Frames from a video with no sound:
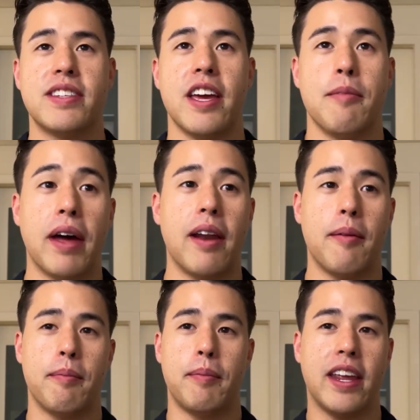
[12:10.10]
percent.
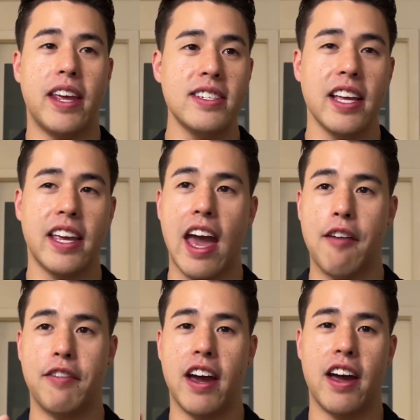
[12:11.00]
But here's the
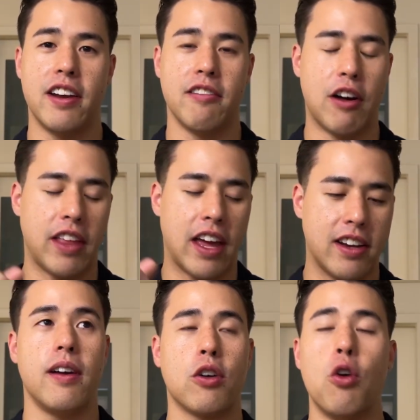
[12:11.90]
caveat around
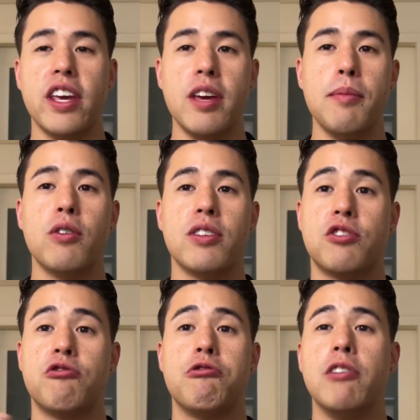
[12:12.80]
that. Cold email is
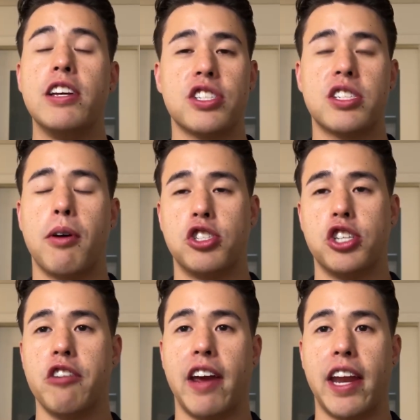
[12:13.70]
truly just about
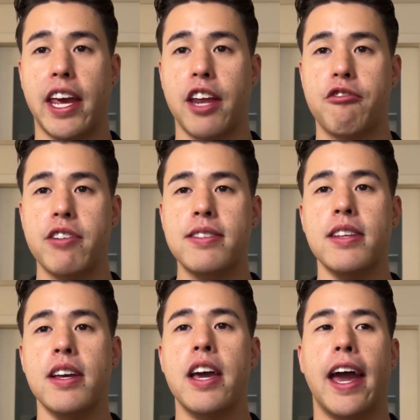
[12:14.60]
generating interest,
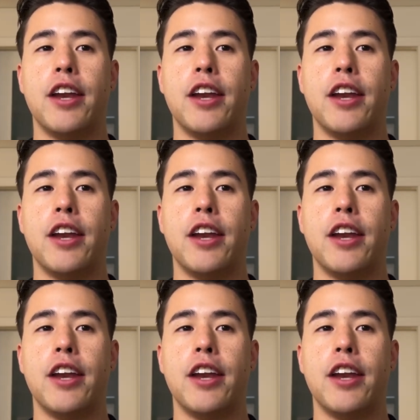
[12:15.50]
and